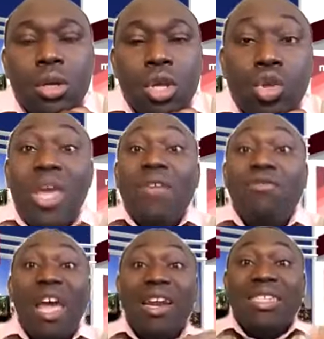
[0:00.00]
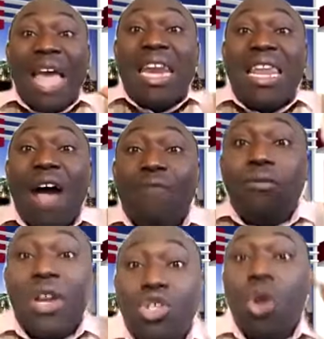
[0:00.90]
So if there is any
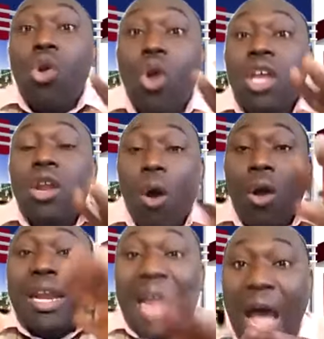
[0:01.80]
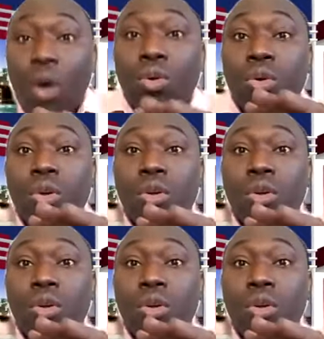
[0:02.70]
affliction going on now,